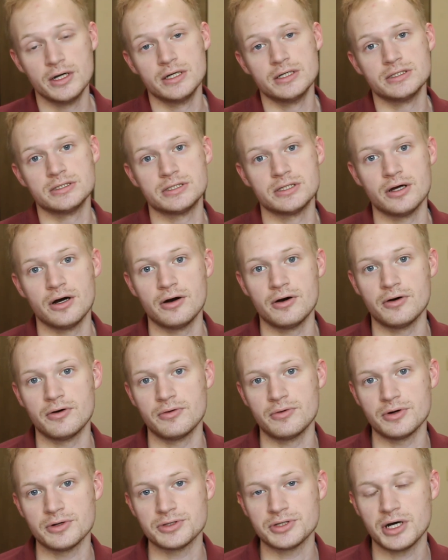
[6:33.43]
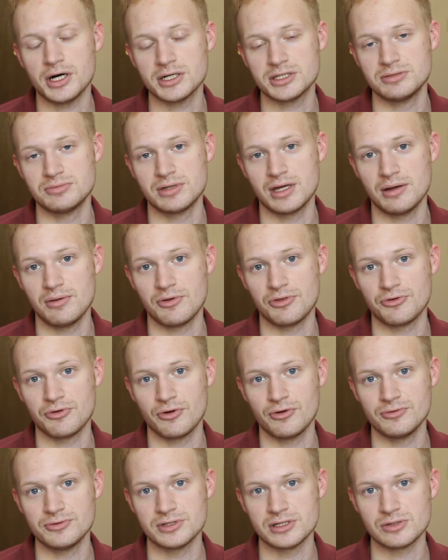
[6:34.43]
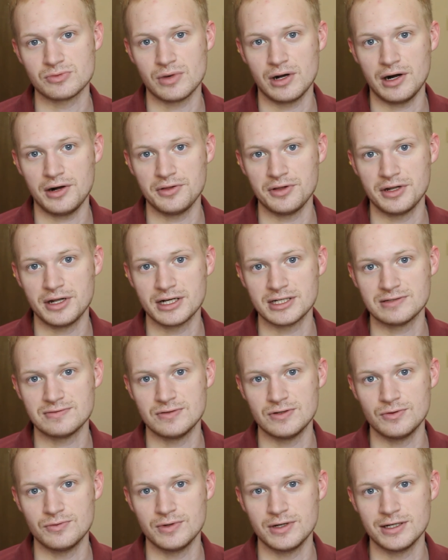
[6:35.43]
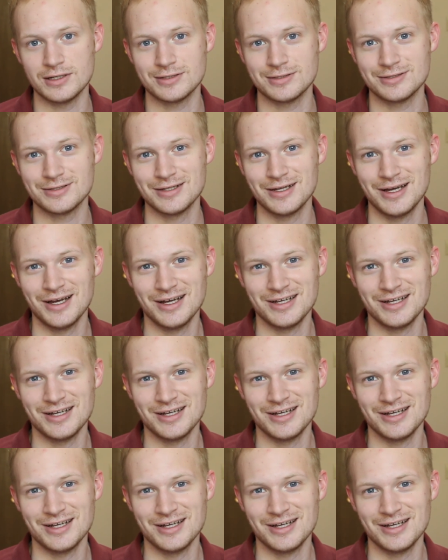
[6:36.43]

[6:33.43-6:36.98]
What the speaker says: So we'll talk some Game of Thrones as well in the next few weeks.